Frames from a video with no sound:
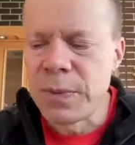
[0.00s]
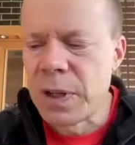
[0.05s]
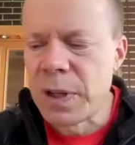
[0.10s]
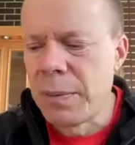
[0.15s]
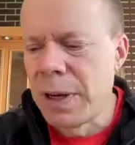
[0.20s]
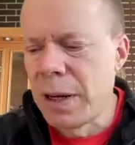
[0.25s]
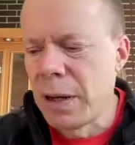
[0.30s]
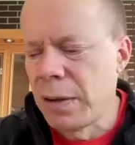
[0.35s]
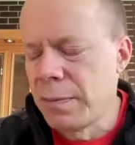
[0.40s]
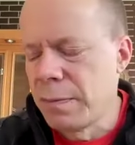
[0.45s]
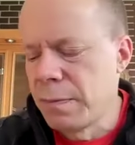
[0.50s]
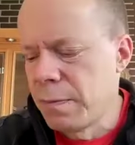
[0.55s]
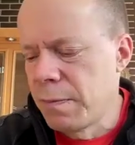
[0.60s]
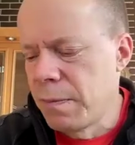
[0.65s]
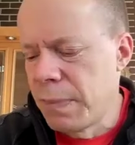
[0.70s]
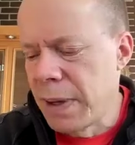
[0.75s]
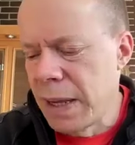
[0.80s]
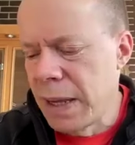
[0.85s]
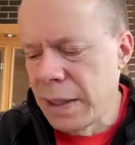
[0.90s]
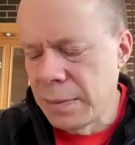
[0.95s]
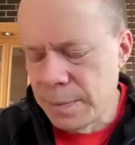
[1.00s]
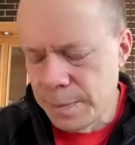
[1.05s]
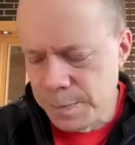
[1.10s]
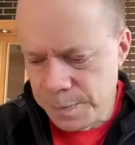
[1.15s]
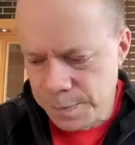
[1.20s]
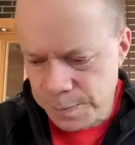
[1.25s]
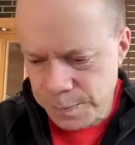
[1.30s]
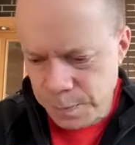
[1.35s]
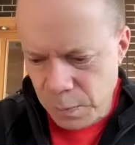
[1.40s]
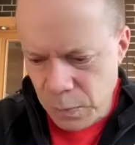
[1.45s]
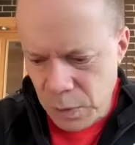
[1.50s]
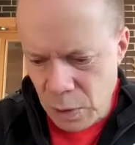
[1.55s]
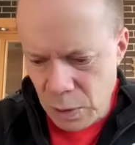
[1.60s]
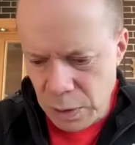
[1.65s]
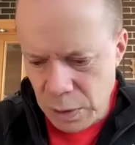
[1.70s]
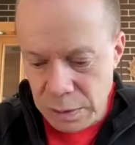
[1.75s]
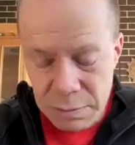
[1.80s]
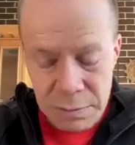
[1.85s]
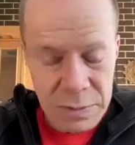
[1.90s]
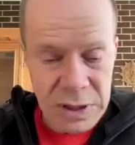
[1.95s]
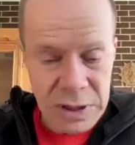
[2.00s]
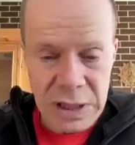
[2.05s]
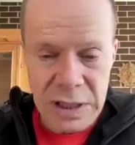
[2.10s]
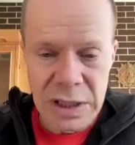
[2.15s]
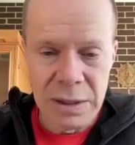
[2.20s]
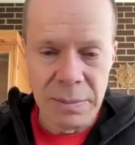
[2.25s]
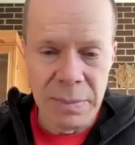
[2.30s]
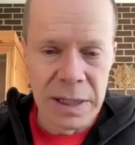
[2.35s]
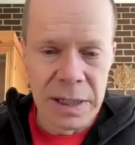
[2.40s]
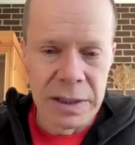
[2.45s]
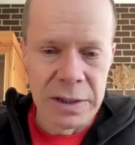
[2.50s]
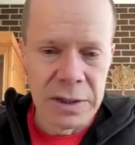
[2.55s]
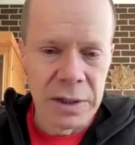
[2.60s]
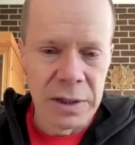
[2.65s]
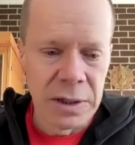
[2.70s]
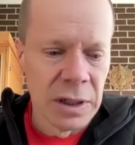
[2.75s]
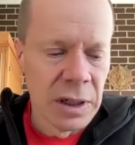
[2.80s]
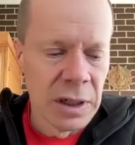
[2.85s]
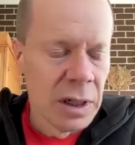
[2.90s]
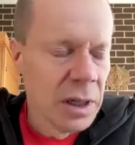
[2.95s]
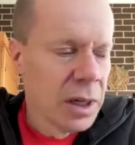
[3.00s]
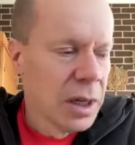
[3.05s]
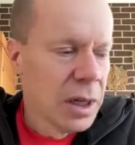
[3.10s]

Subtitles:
I mean, I've been on 60 Minutes and